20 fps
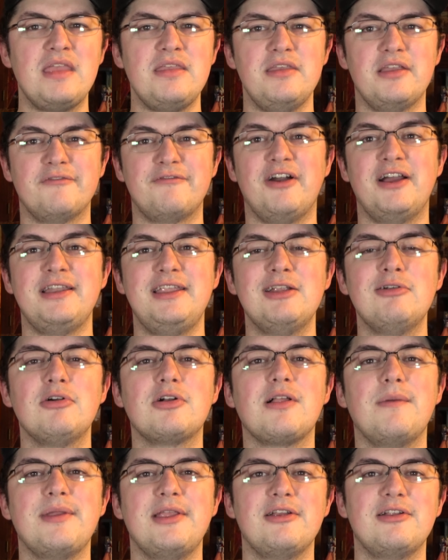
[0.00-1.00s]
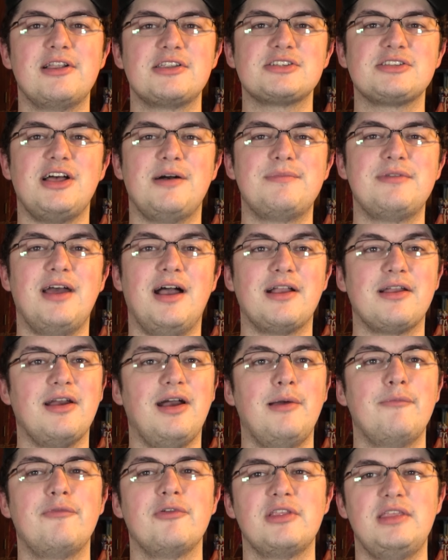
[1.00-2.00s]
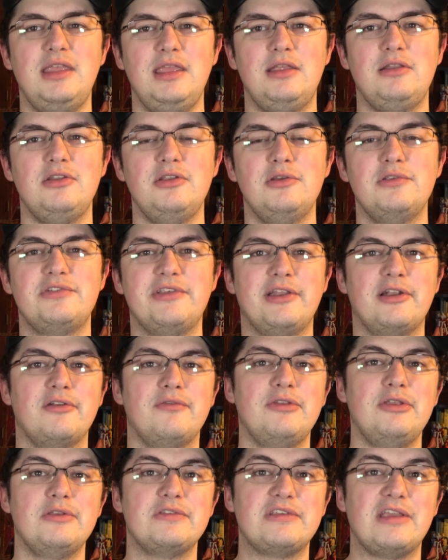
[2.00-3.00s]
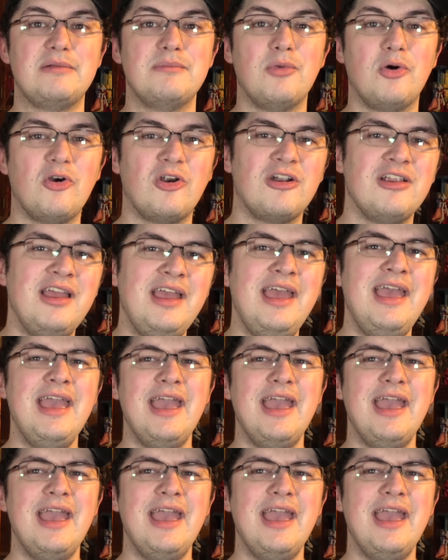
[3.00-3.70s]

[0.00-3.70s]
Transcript: You can find Hero Club at hero-club.com for geek news, interviews, and more.